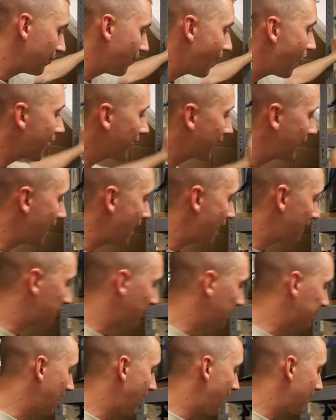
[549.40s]
but you are going to
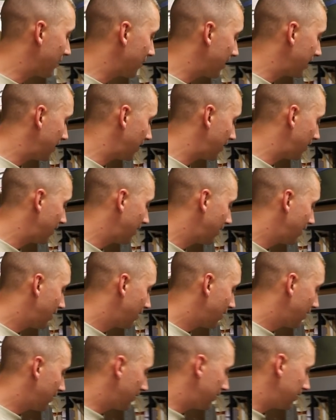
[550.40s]
have to solder in
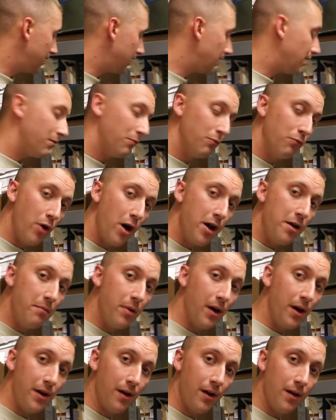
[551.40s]
the
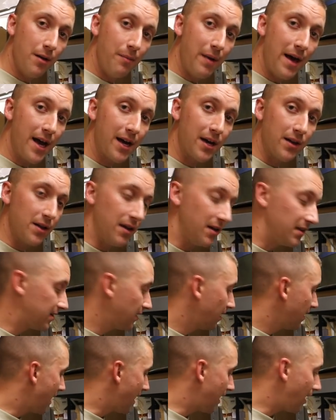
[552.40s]
run button on the back of
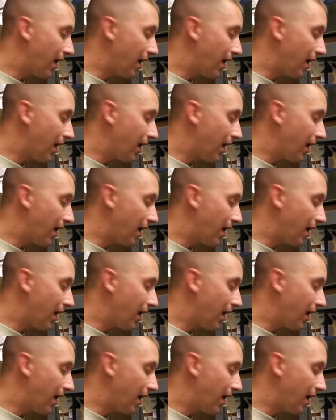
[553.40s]
this.